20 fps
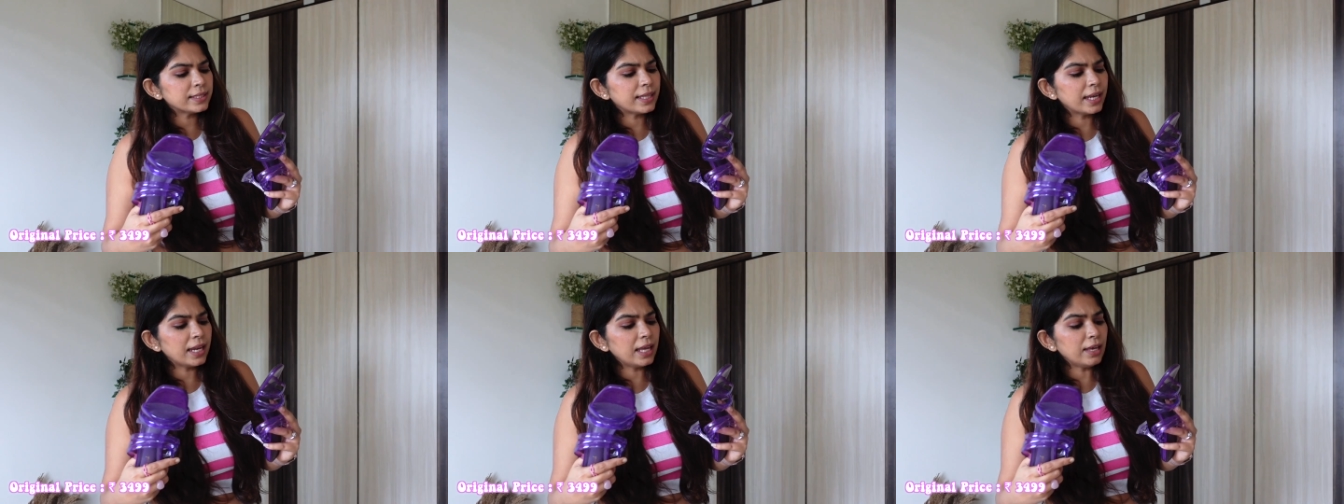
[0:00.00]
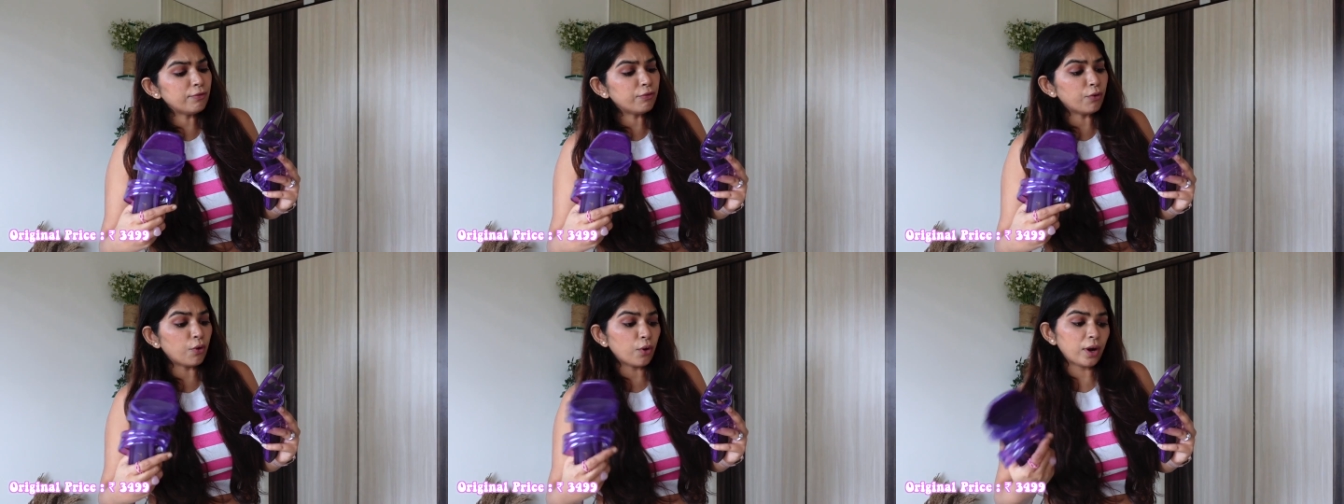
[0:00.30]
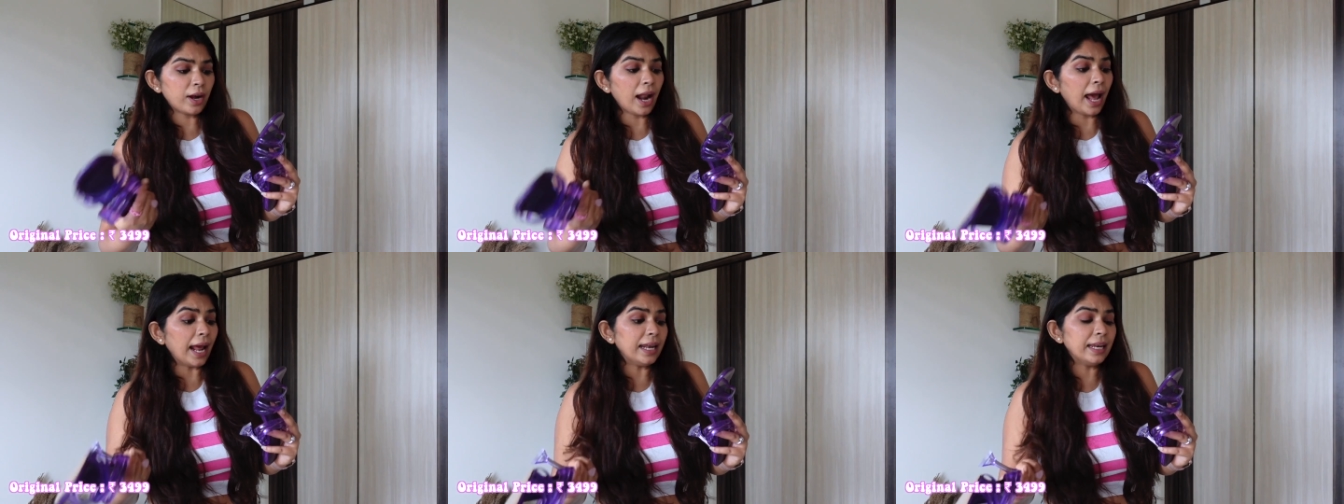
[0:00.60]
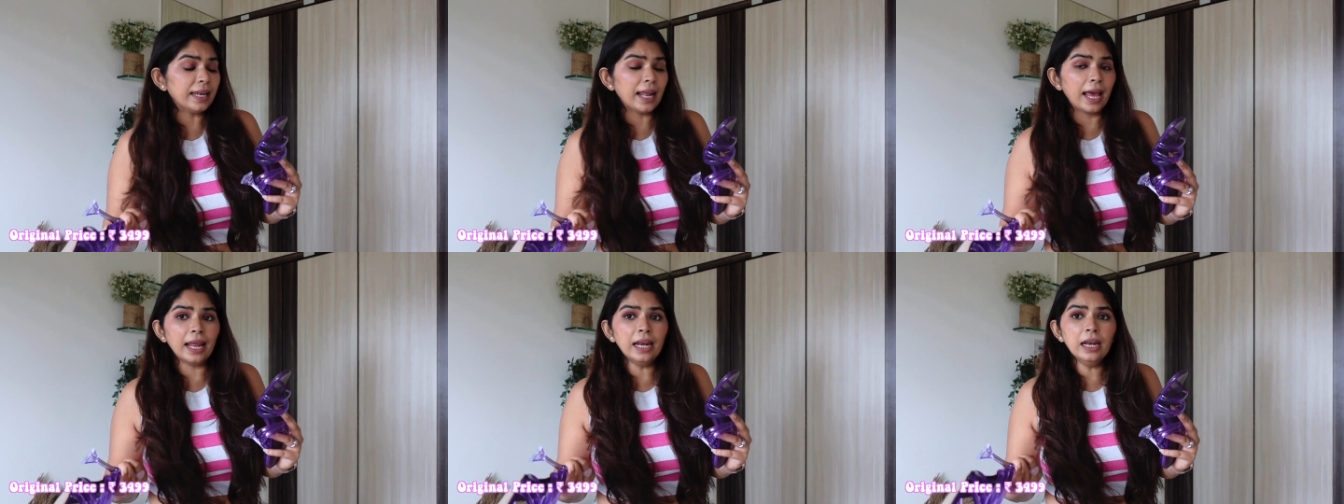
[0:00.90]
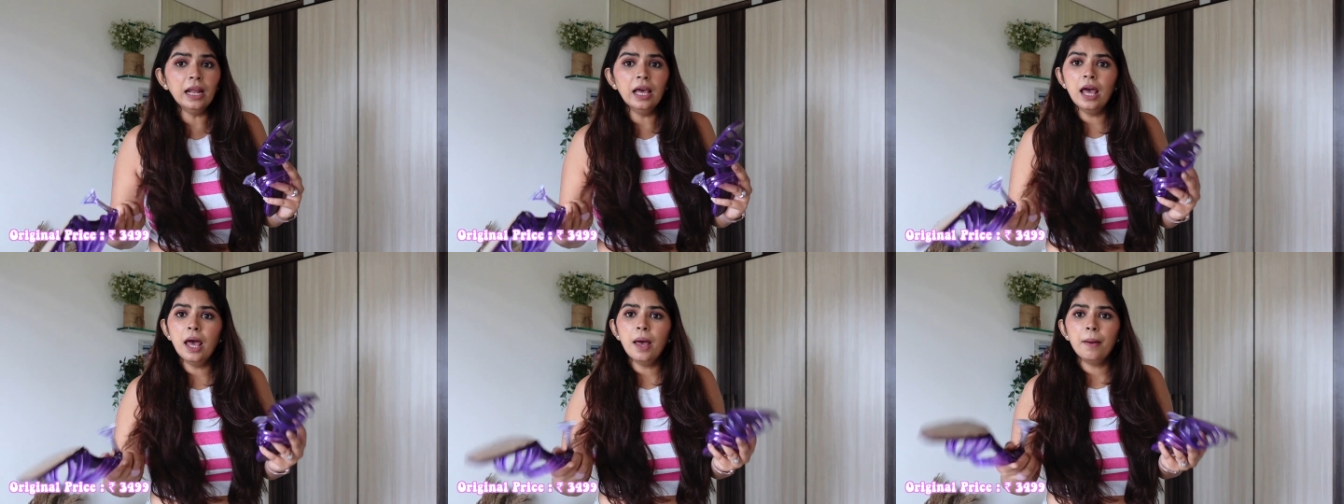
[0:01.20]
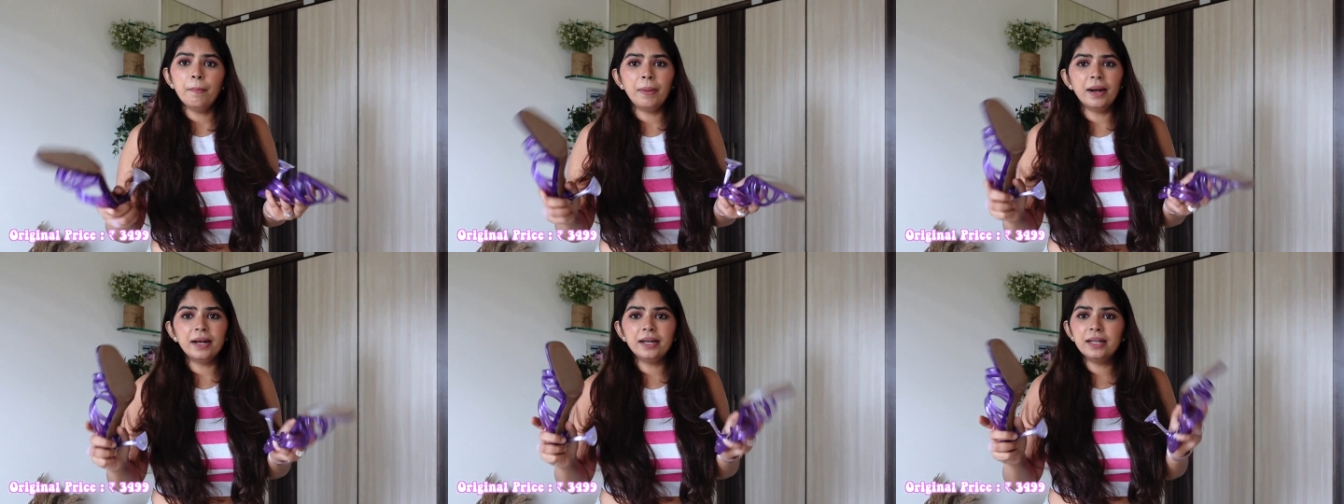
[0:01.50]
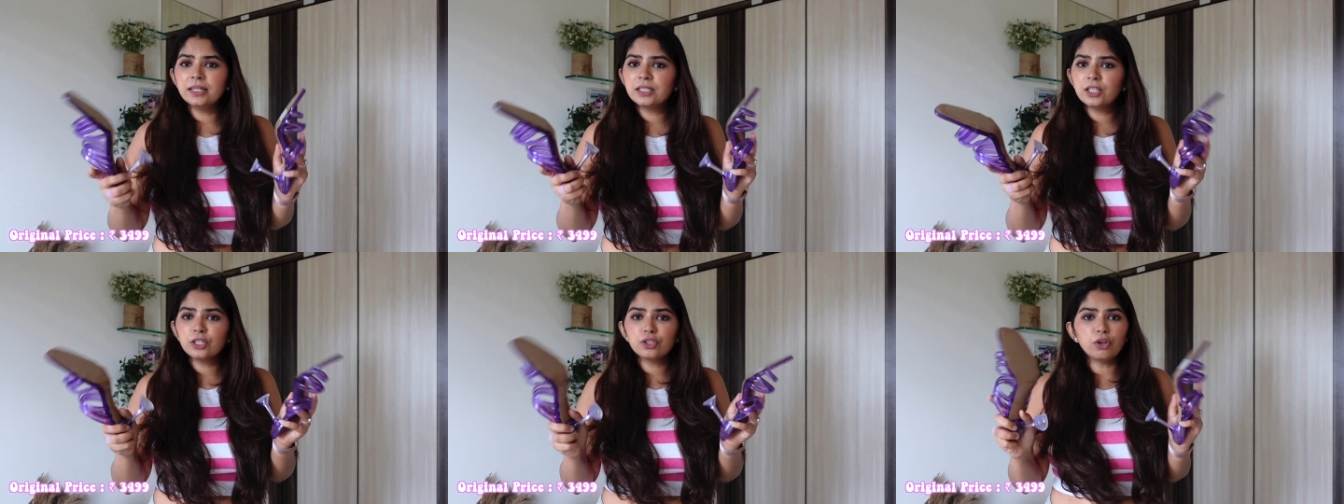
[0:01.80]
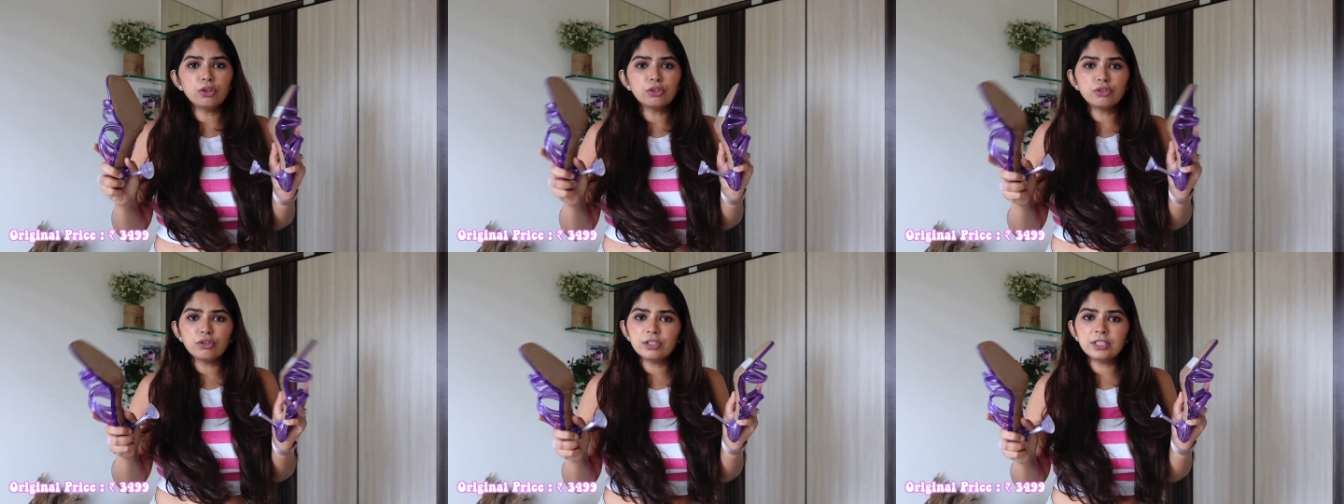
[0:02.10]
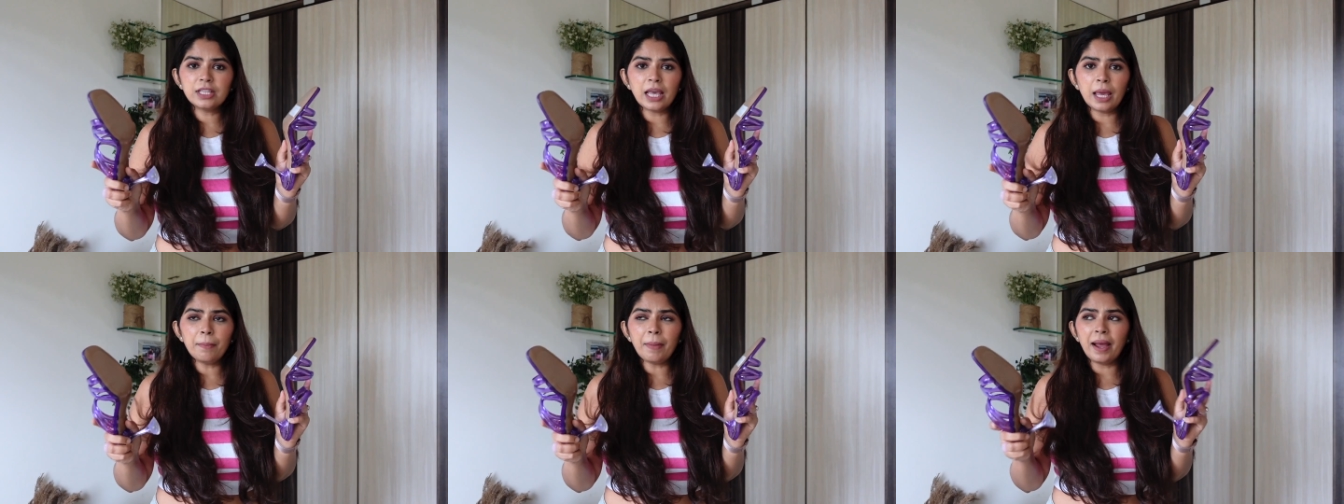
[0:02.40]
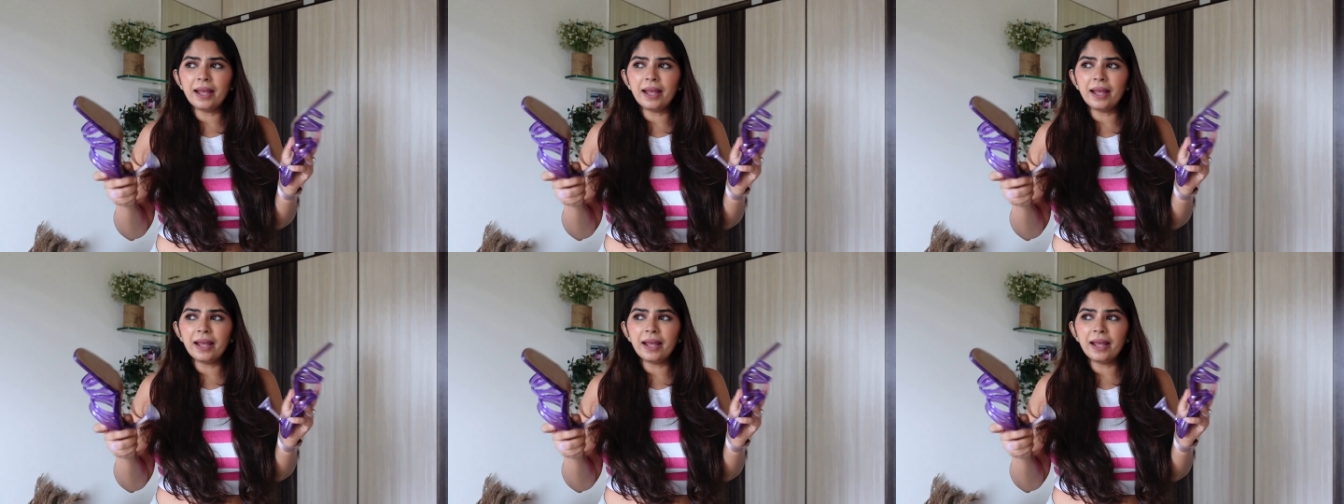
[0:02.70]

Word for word: 3499, but this is also same.